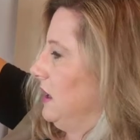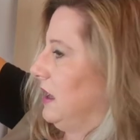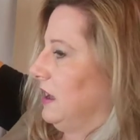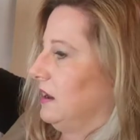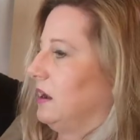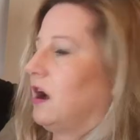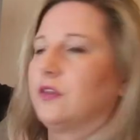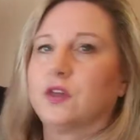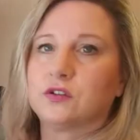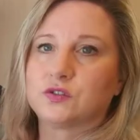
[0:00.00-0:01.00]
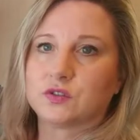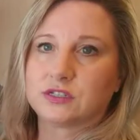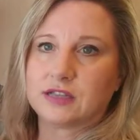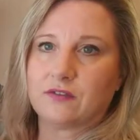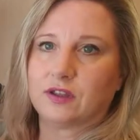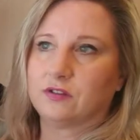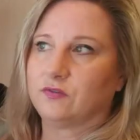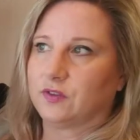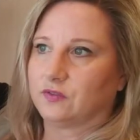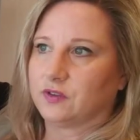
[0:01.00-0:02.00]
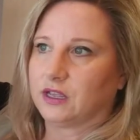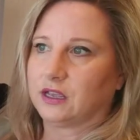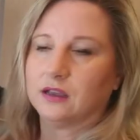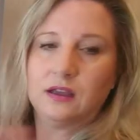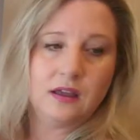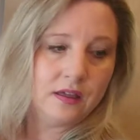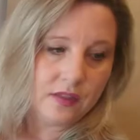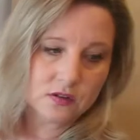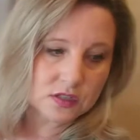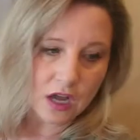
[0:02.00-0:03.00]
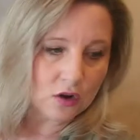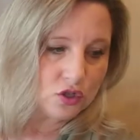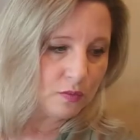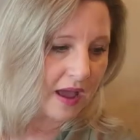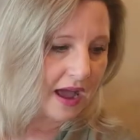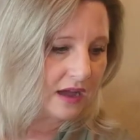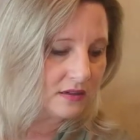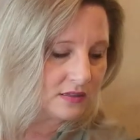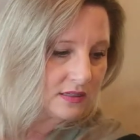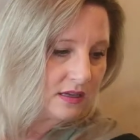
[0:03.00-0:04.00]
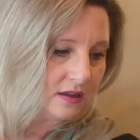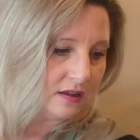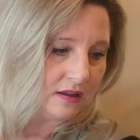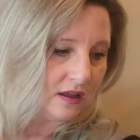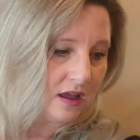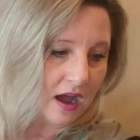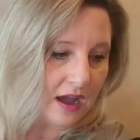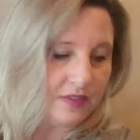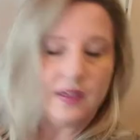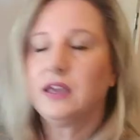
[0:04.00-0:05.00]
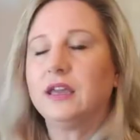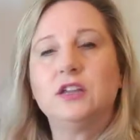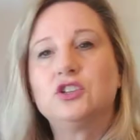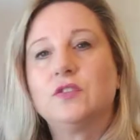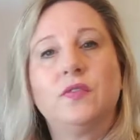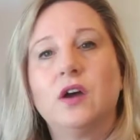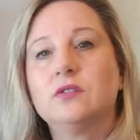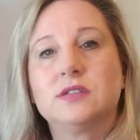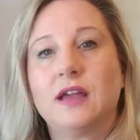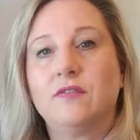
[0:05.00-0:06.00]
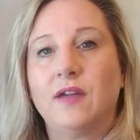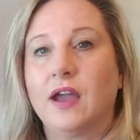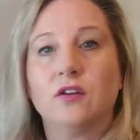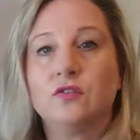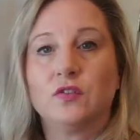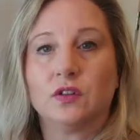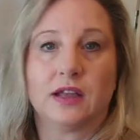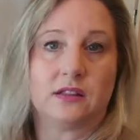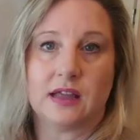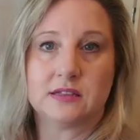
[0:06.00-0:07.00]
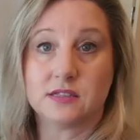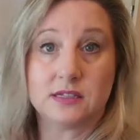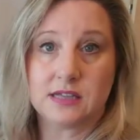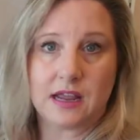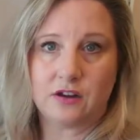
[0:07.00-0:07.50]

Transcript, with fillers: and I got those for seven fifty. Those Coach bags, I think each of those I found for like less than ten